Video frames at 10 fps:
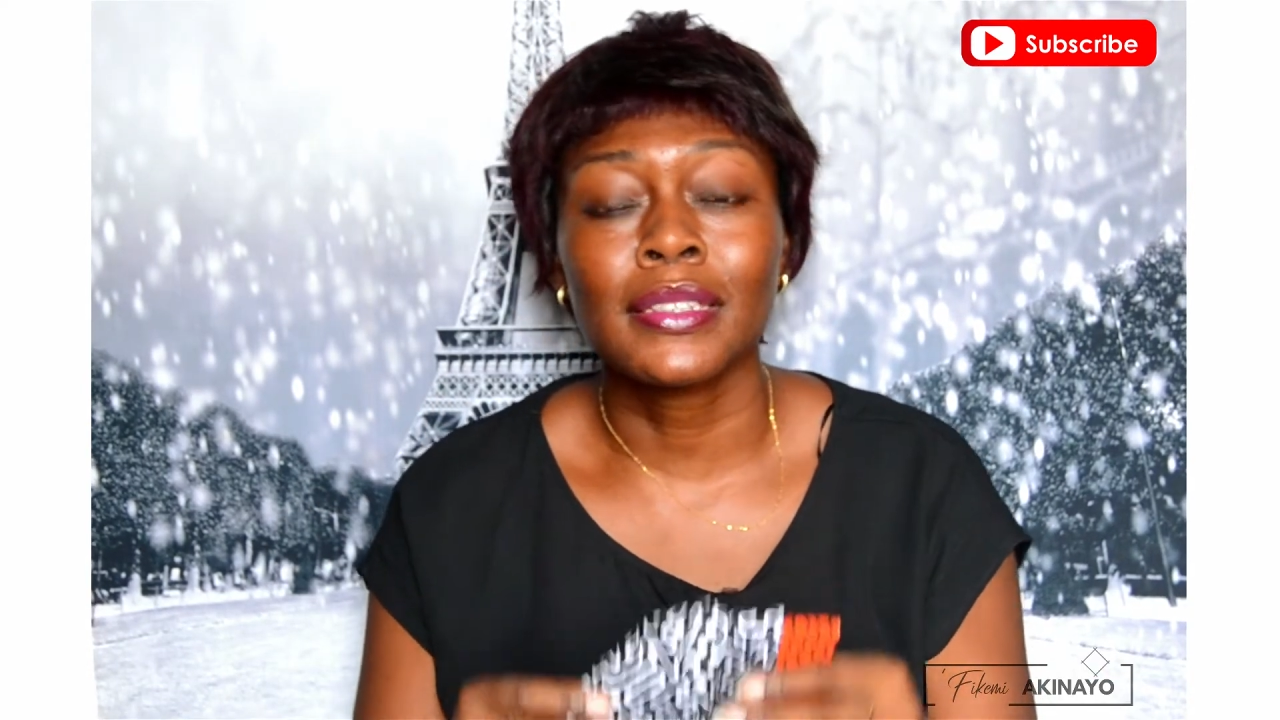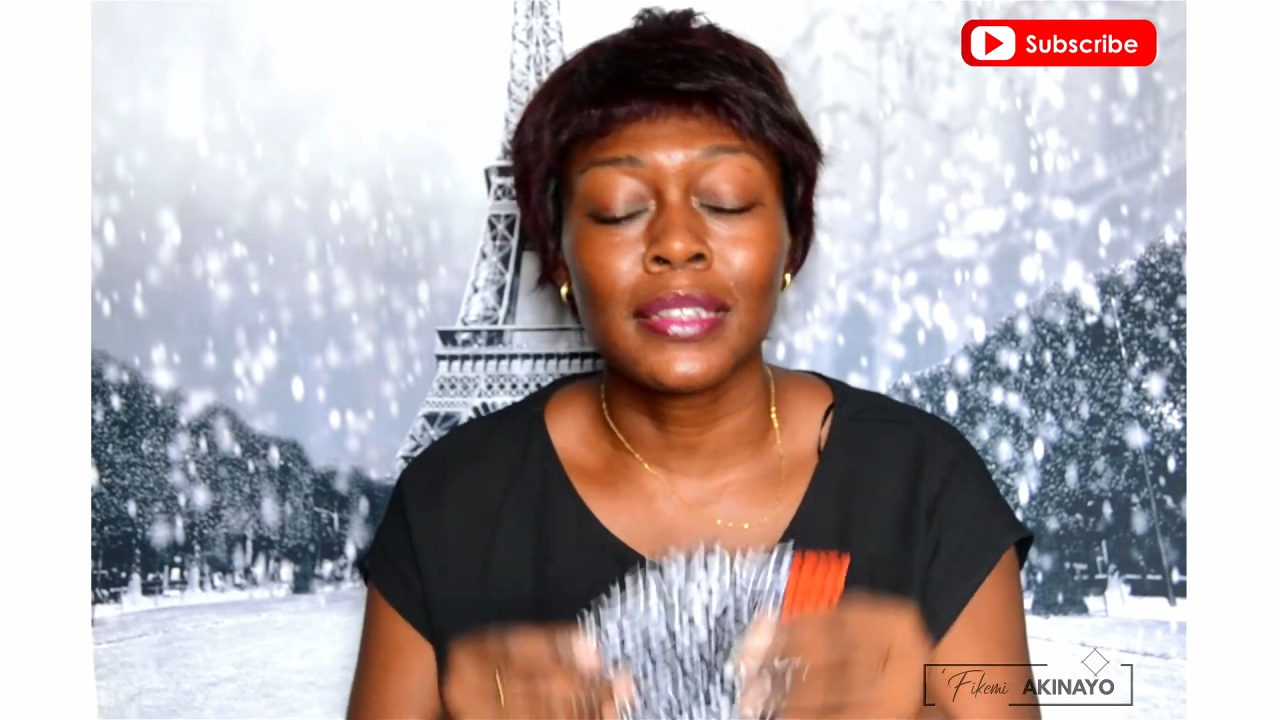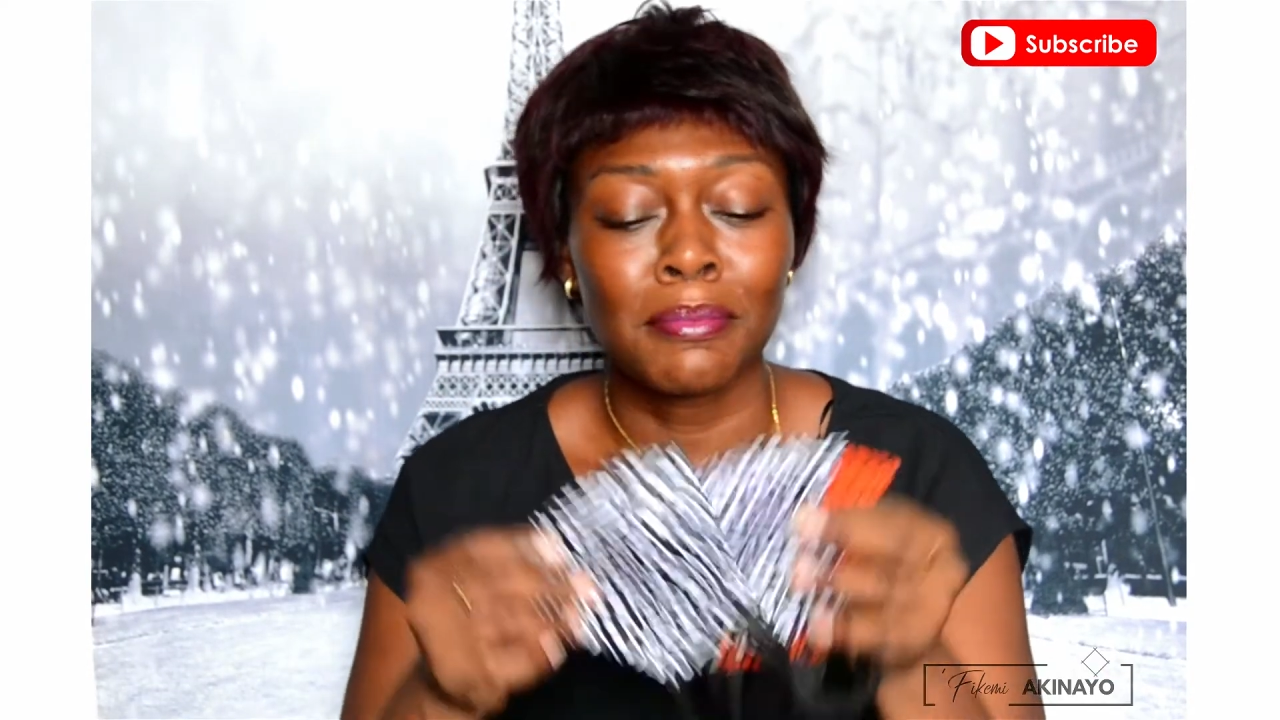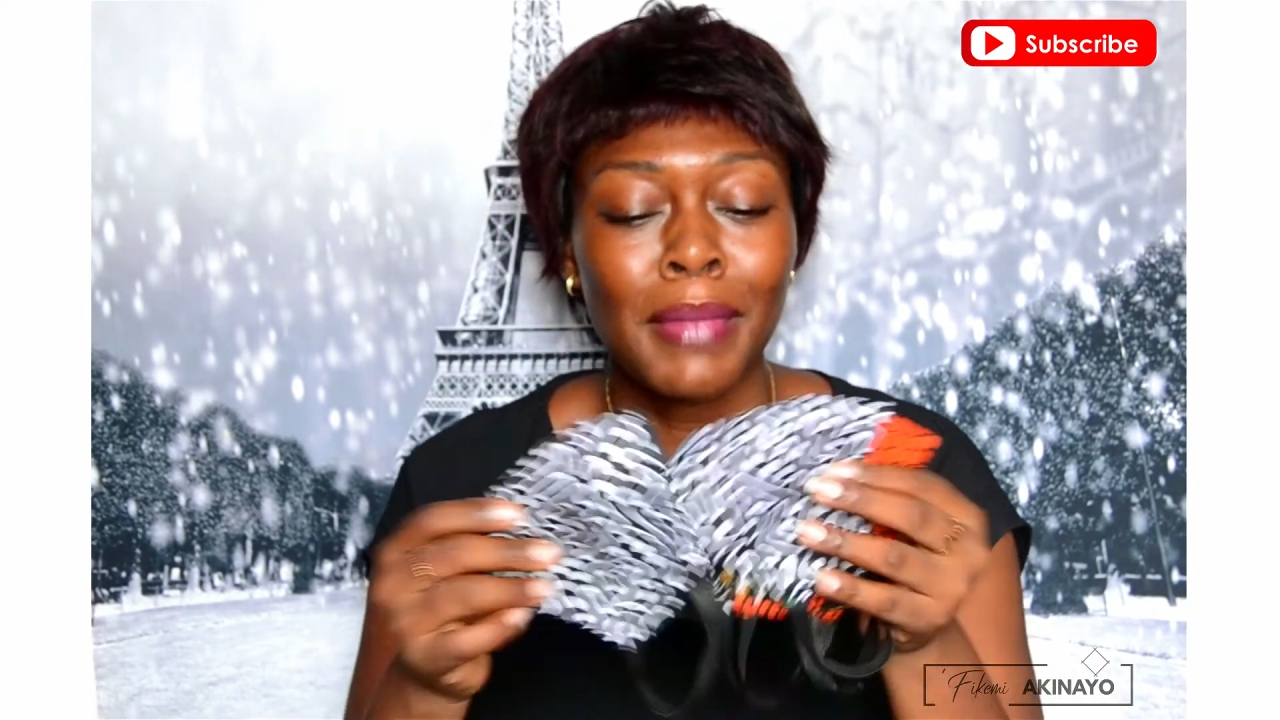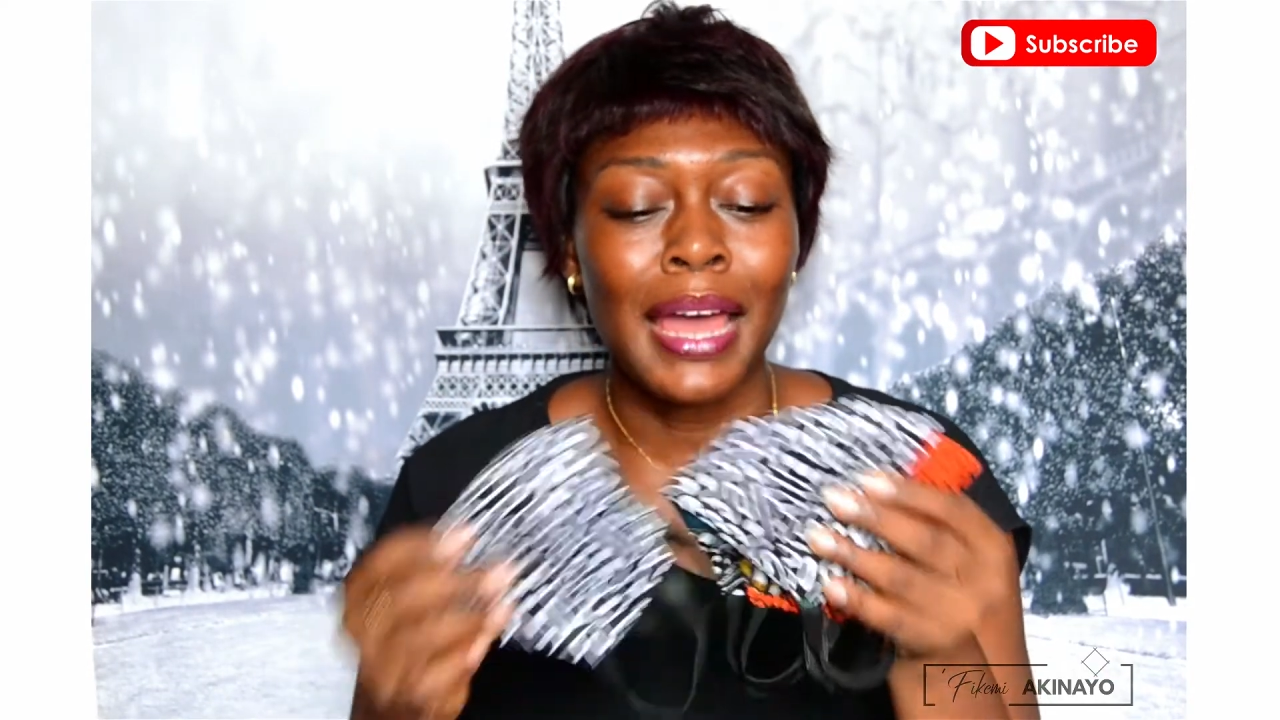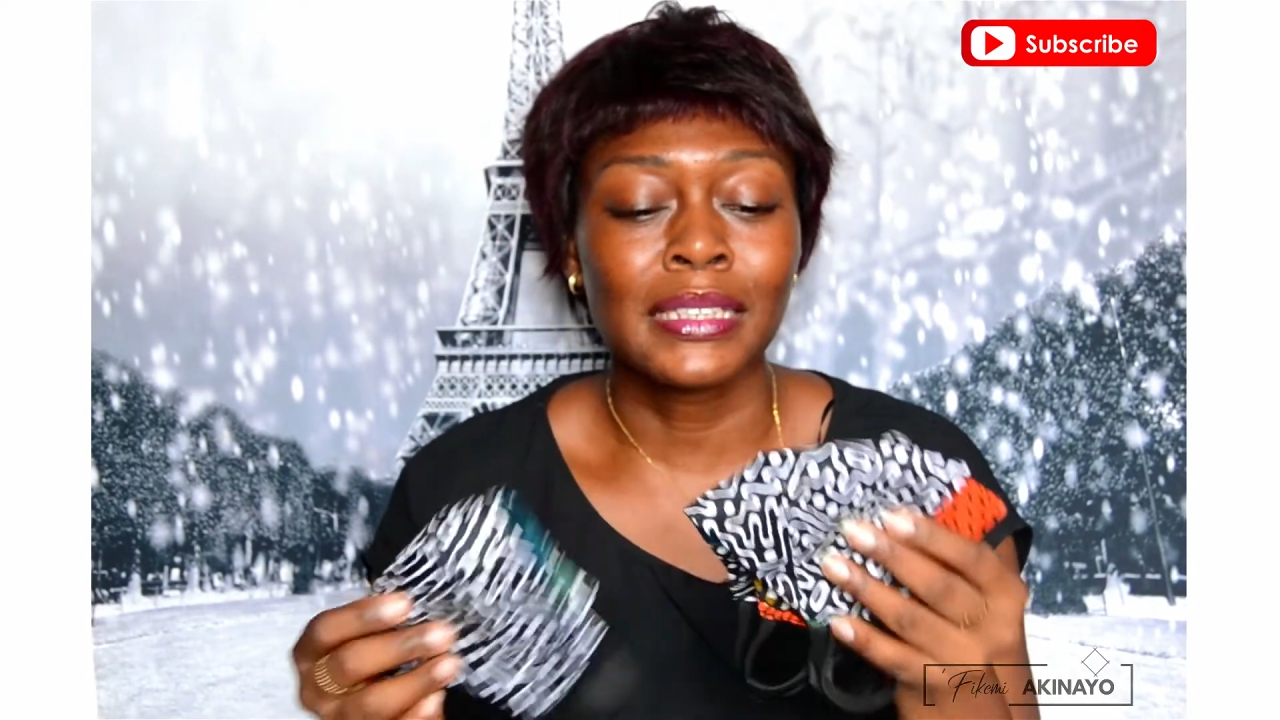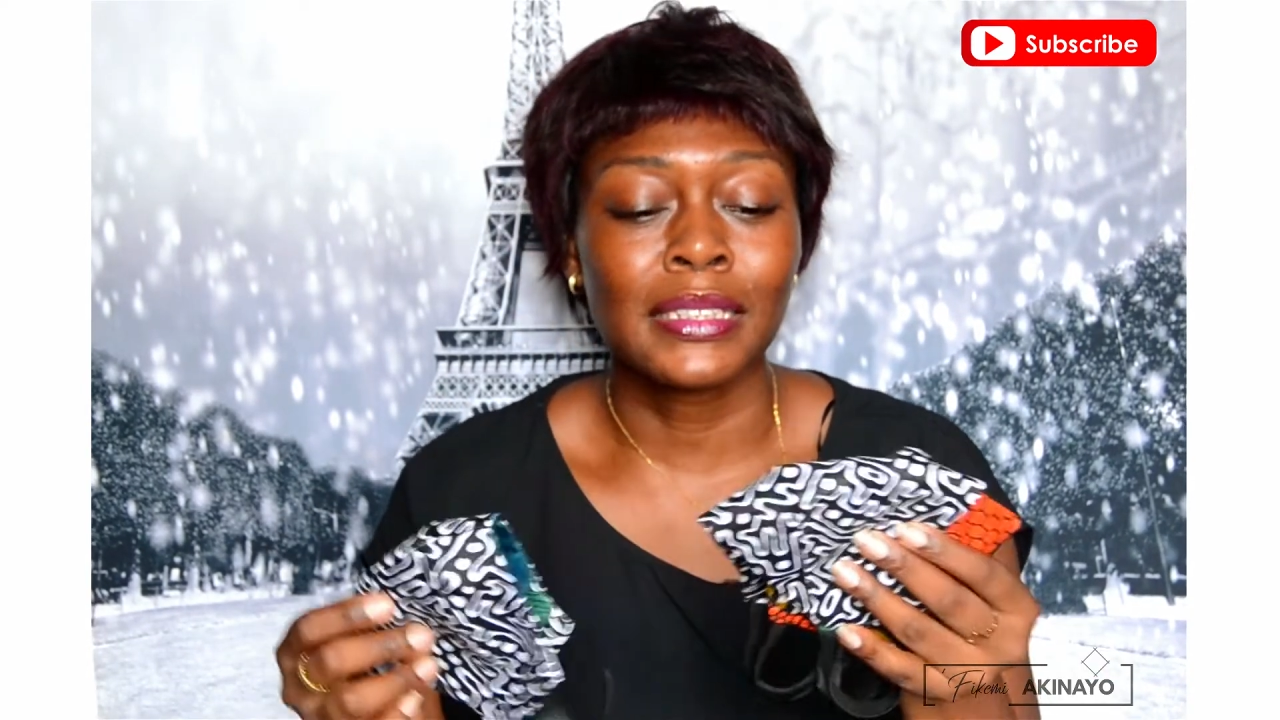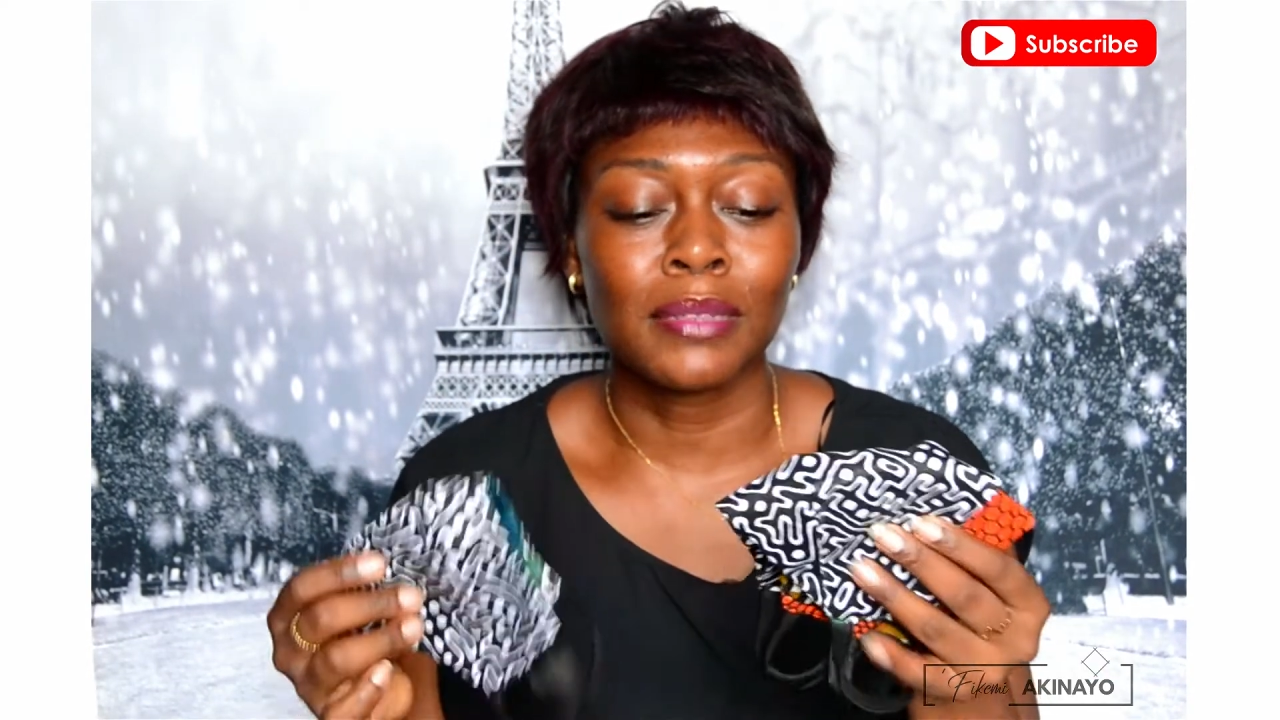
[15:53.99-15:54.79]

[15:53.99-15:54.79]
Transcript: the masks